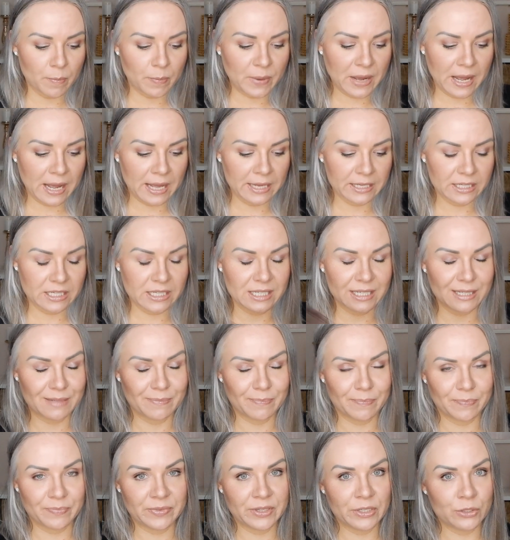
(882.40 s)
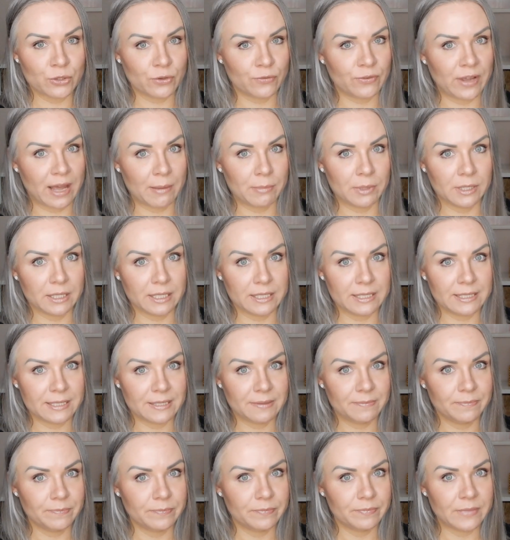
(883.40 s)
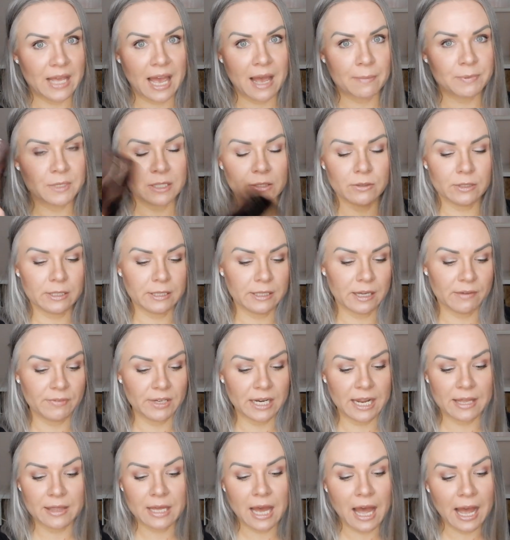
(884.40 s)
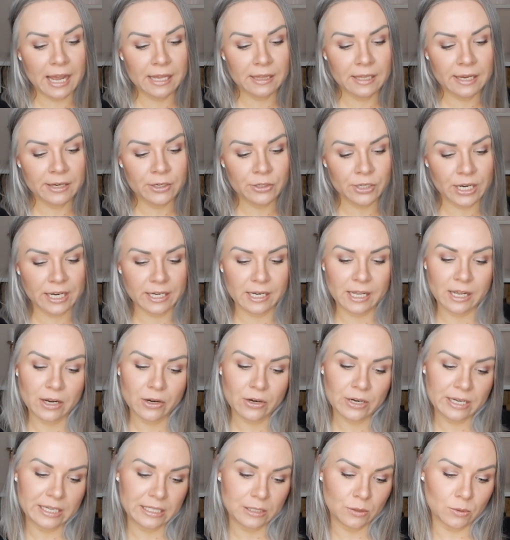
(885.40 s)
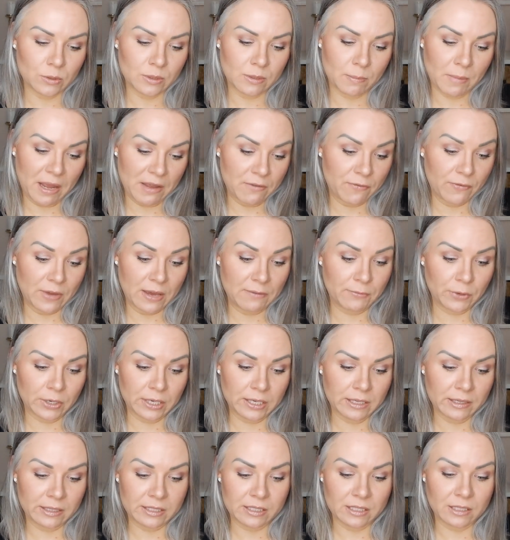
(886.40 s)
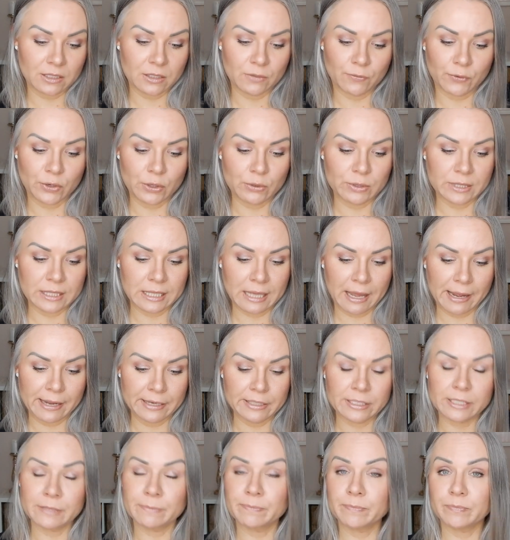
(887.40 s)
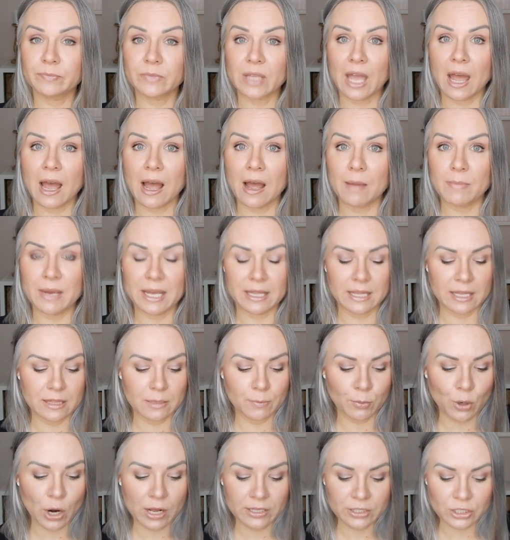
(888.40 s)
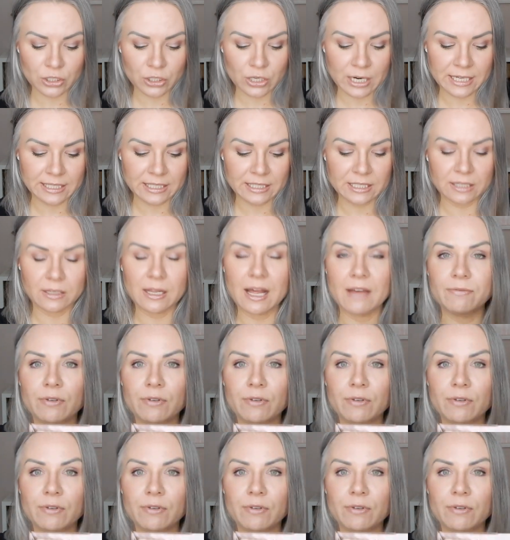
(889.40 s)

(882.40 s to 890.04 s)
but these are fabulous. Absolutely love it. And the highlighter in here is my favorite. It's the diffused Light. Um, and then the bronzer I still